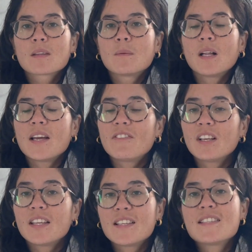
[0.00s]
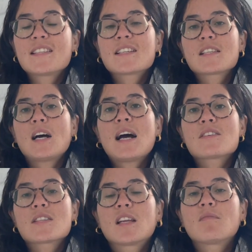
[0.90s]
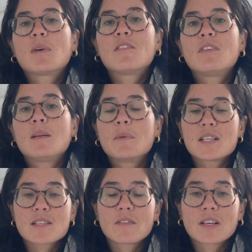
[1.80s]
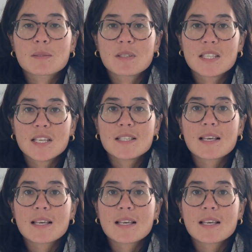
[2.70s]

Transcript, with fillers: Well, I feel like these things are outside of my remit of expertise.